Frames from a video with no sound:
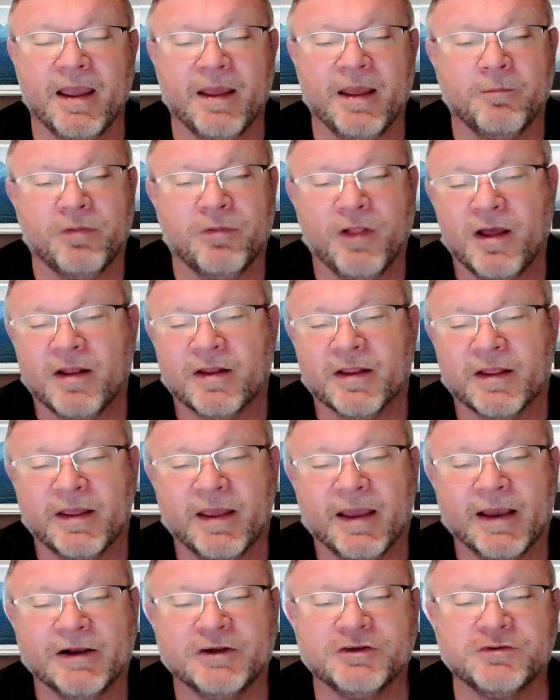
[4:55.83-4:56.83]
And
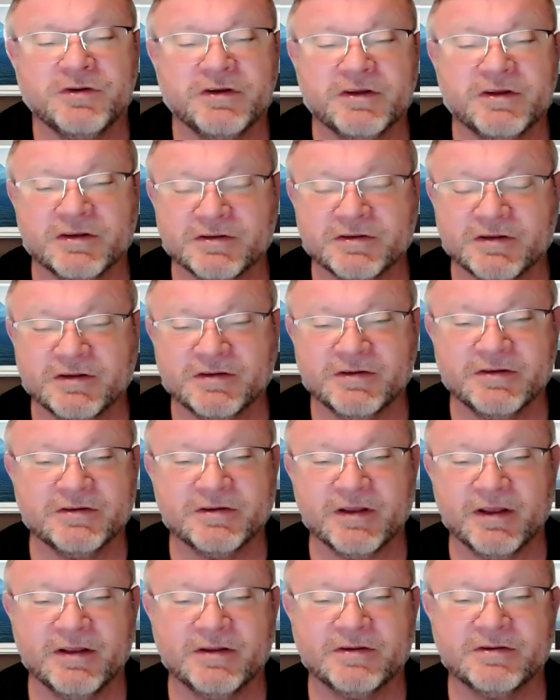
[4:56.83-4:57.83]
bluntly, extra distance
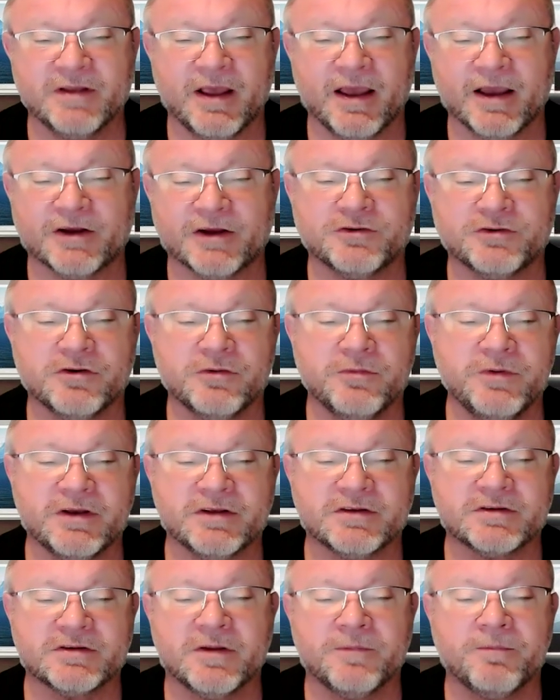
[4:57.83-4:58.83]
is extra
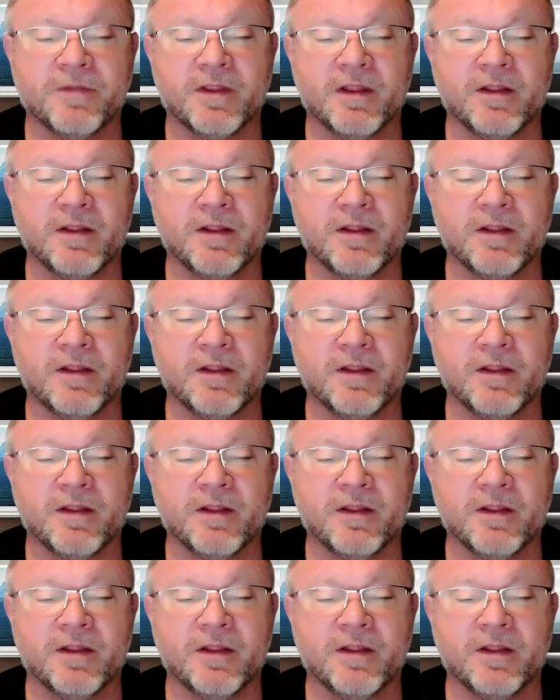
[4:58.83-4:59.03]
risk.